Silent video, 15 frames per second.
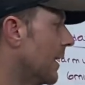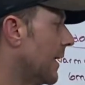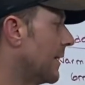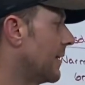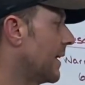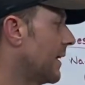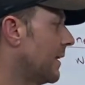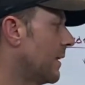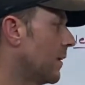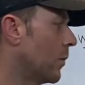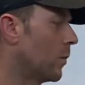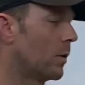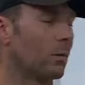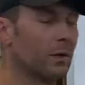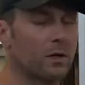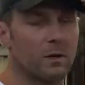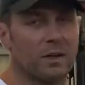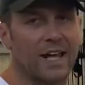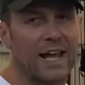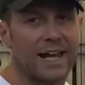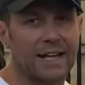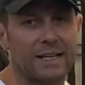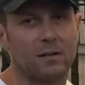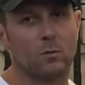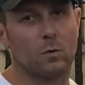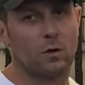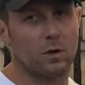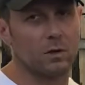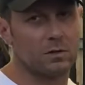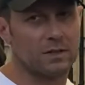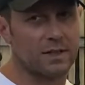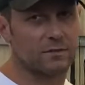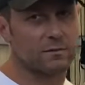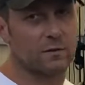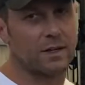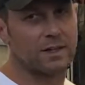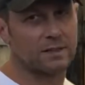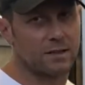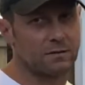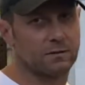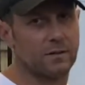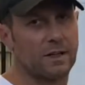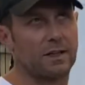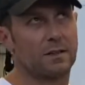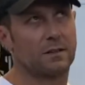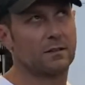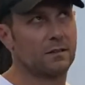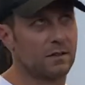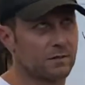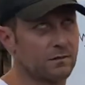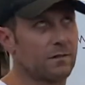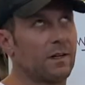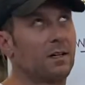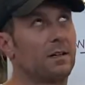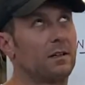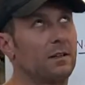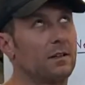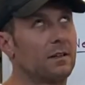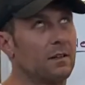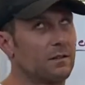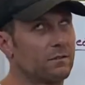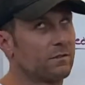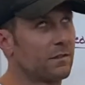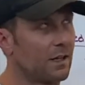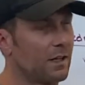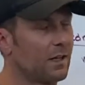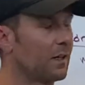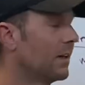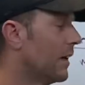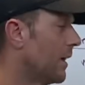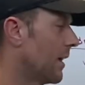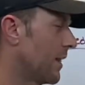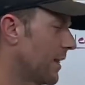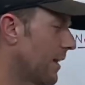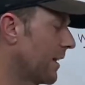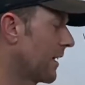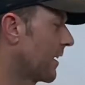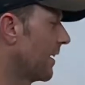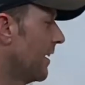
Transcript: And then when we go to eight, we'll go left, right, left, right, left, right, left, right, I think.